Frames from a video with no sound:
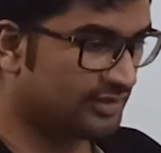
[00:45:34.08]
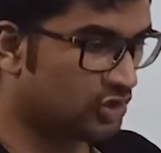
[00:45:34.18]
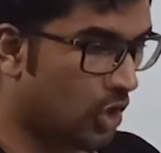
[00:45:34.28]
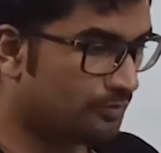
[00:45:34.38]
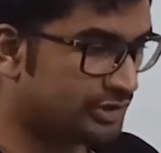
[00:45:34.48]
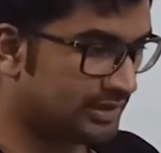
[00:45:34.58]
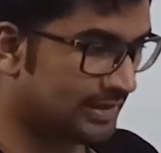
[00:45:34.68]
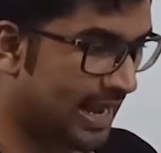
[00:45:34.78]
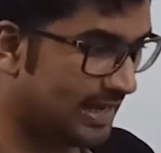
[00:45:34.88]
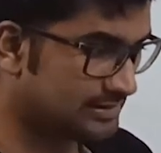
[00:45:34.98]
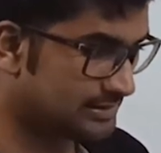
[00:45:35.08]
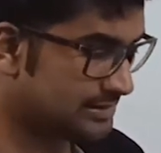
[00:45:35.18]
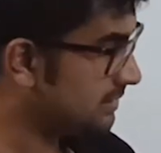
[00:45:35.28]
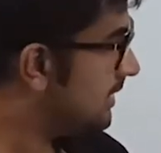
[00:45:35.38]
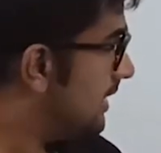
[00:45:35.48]
Which option
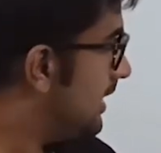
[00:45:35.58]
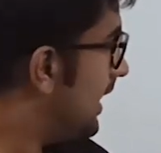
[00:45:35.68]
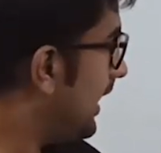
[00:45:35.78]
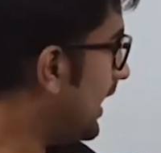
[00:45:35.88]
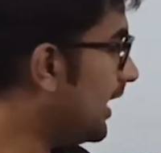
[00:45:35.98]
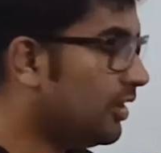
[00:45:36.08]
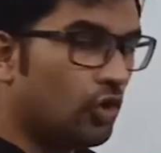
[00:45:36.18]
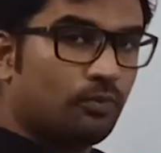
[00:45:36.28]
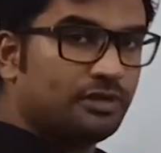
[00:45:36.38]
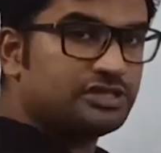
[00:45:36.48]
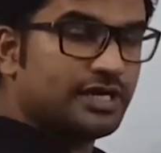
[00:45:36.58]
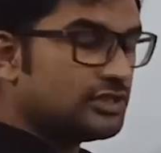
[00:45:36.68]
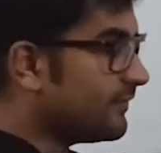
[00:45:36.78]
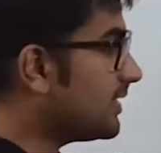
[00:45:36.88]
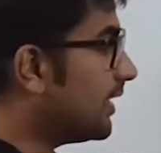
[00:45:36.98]
has entropy
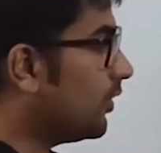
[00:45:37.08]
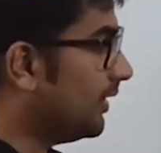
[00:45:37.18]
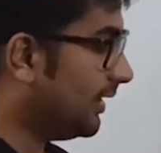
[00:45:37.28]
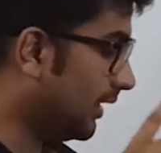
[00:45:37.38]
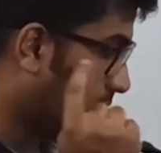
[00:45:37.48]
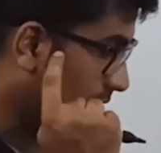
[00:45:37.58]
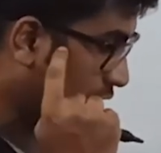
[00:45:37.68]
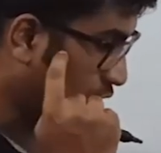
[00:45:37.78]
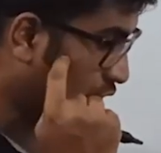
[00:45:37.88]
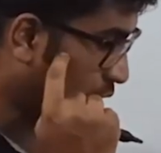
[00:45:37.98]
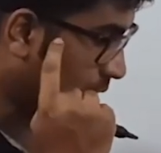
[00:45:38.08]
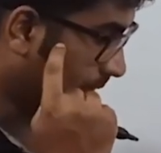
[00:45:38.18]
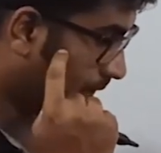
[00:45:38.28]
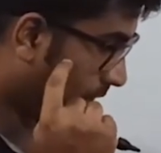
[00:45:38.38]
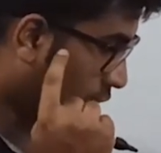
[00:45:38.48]
change of surrounding equal to 2?